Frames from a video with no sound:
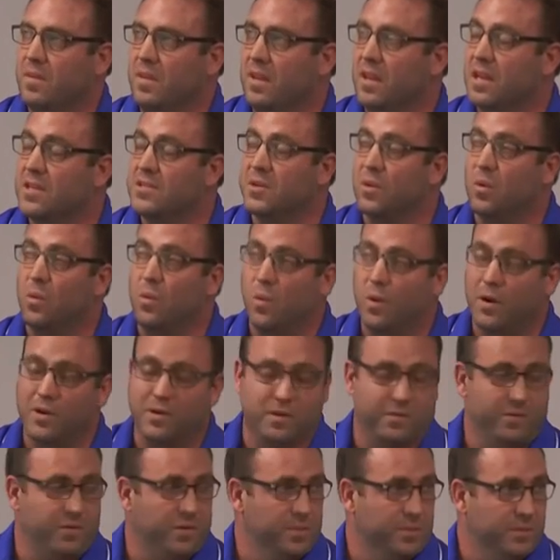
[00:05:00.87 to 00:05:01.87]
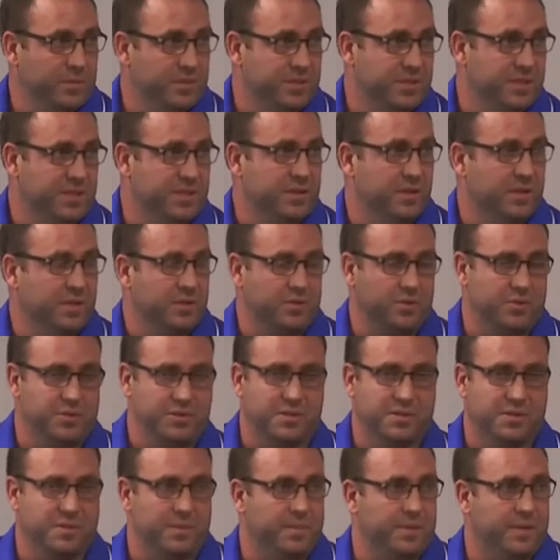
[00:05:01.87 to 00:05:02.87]
It's a wonderful procedure. I'll show you
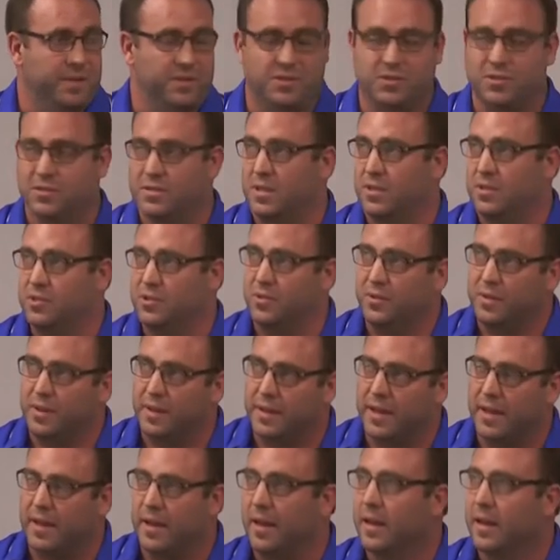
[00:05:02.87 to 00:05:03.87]
some pictures. I'll show you kind